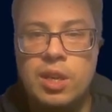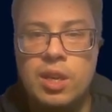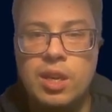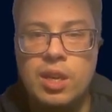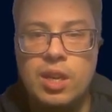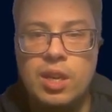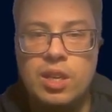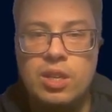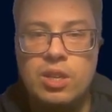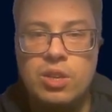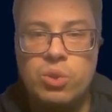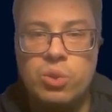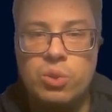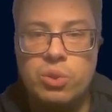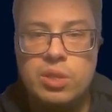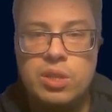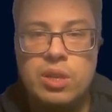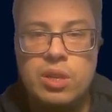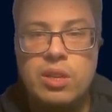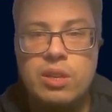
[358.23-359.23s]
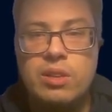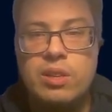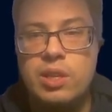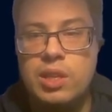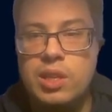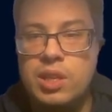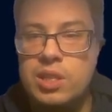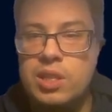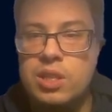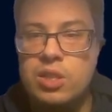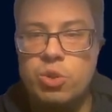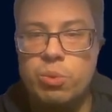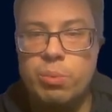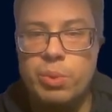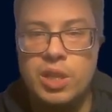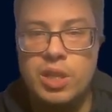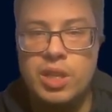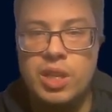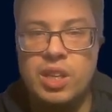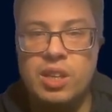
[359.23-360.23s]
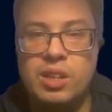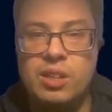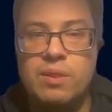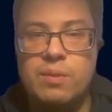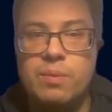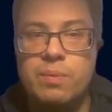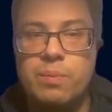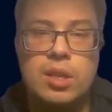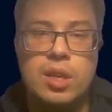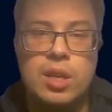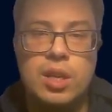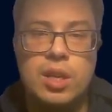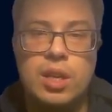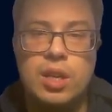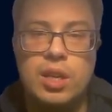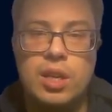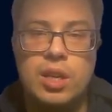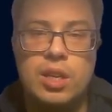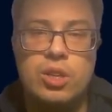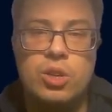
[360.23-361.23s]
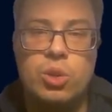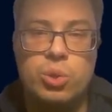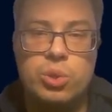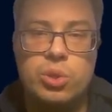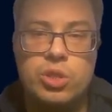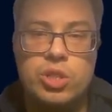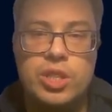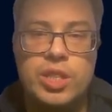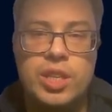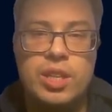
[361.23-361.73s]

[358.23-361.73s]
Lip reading: and also easy to maintain. And also JDI